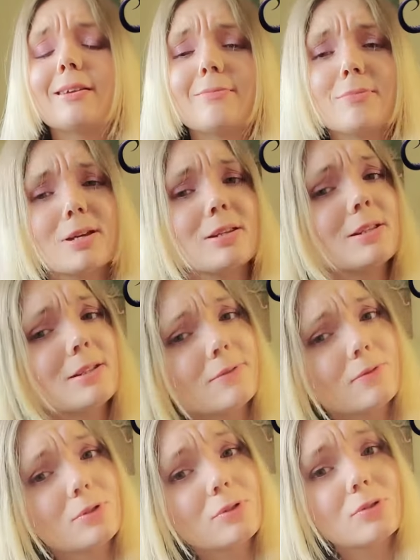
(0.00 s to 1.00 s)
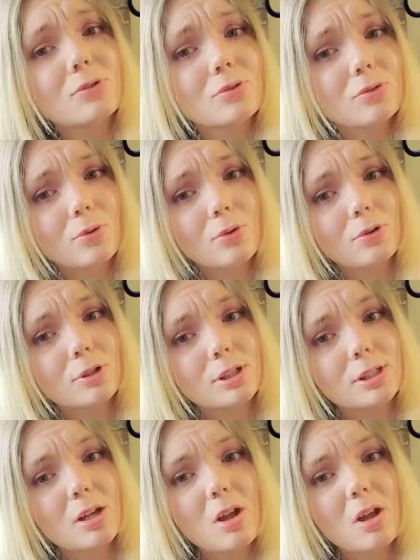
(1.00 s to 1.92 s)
many different stories